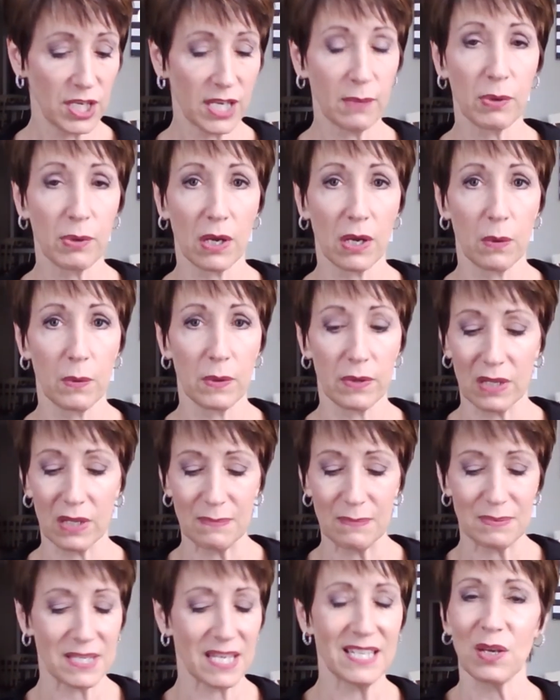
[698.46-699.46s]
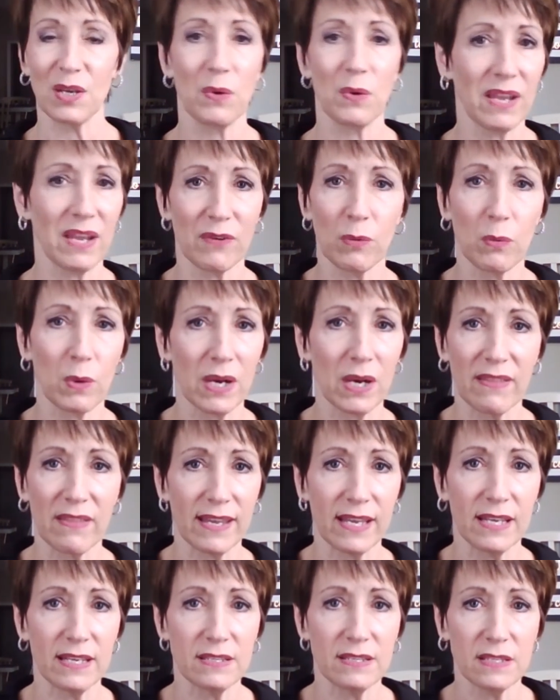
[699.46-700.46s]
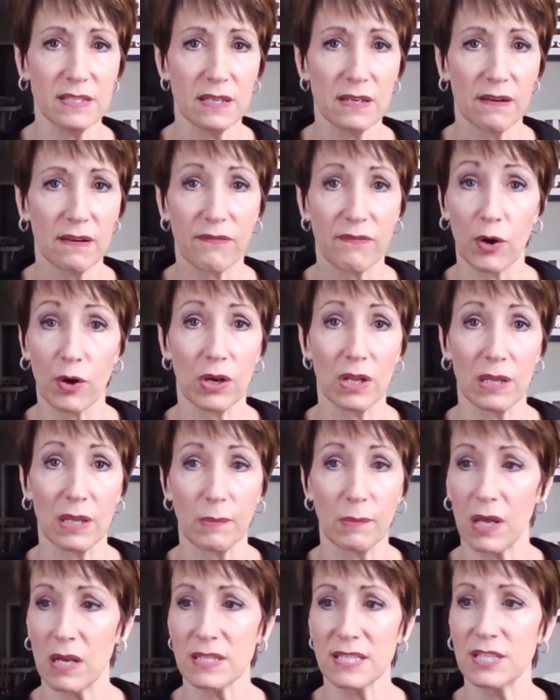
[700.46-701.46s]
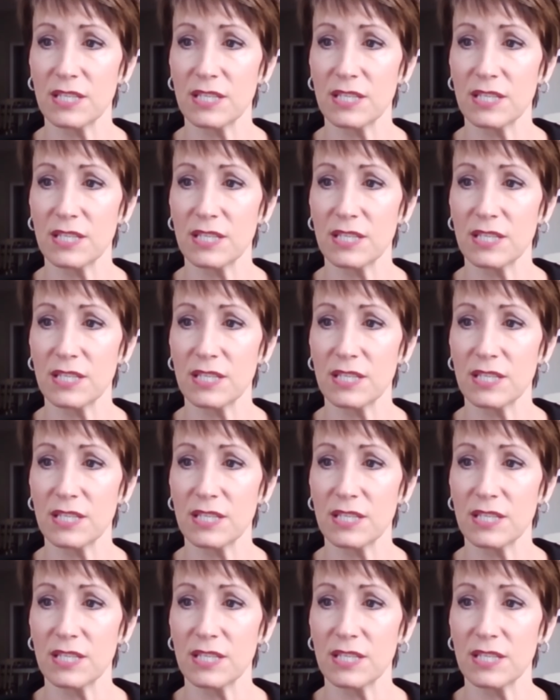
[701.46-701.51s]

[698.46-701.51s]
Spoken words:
put on with her lips. Don't give her one of these for her lip gloss.